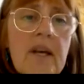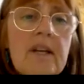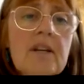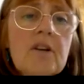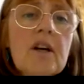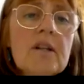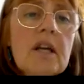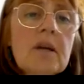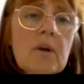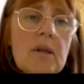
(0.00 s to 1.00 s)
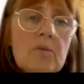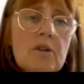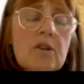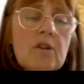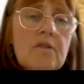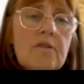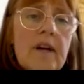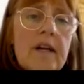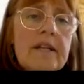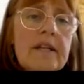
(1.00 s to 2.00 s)
It would go
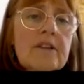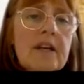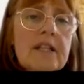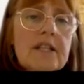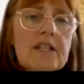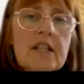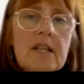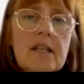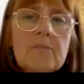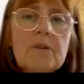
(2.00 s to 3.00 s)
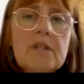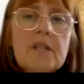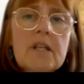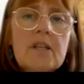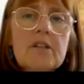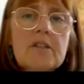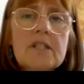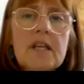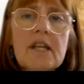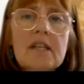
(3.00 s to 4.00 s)
very gradually, putting a
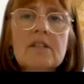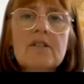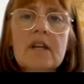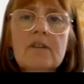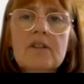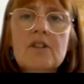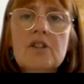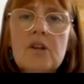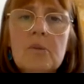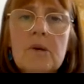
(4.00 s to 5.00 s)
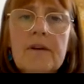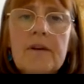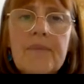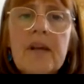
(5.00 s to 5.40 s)
context around the trauma,